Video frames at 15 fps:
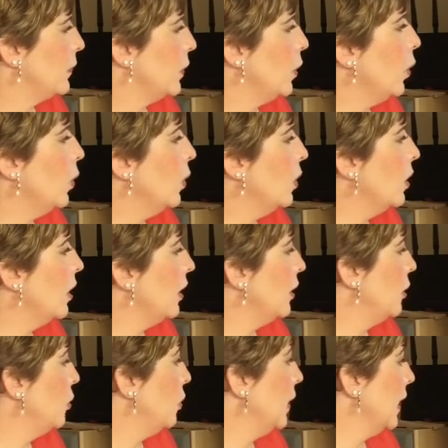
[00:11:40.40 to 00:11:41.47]
Or
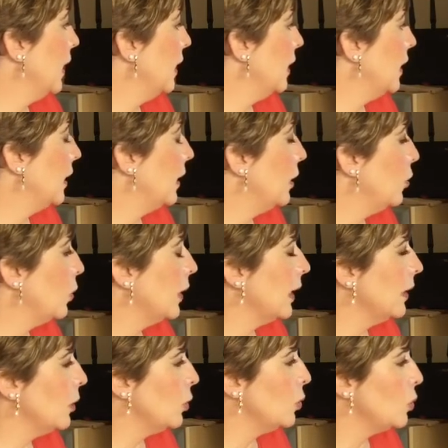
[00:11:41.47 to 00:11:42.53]
you can
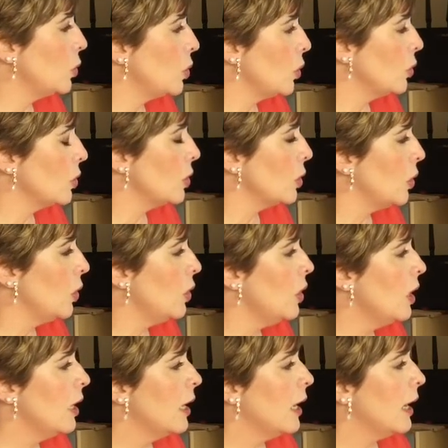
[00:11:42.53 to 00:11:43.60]
use also
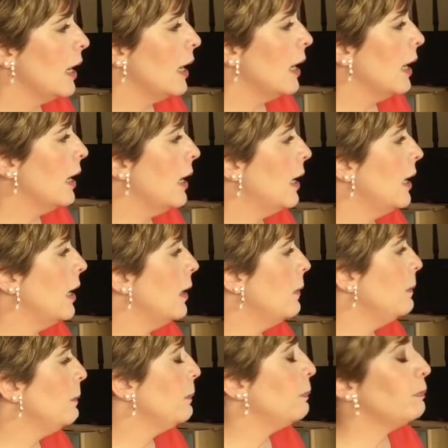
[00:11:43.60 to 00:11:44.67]
a
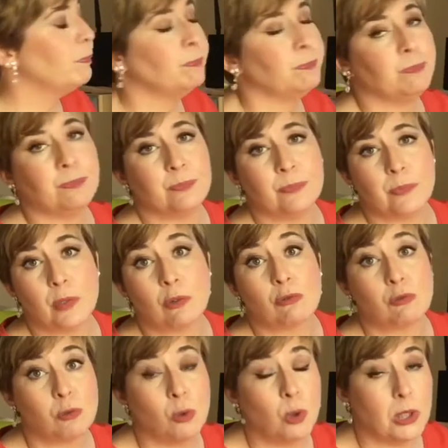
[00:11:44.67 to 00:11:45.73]

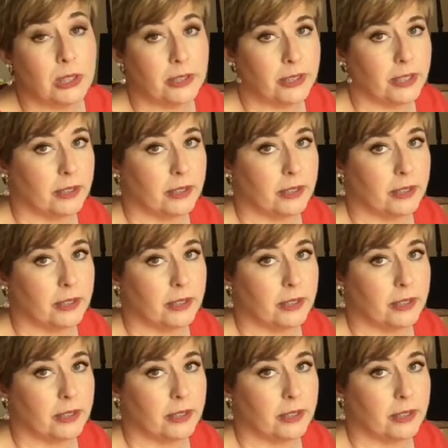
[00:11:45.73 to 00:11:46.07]
ruler.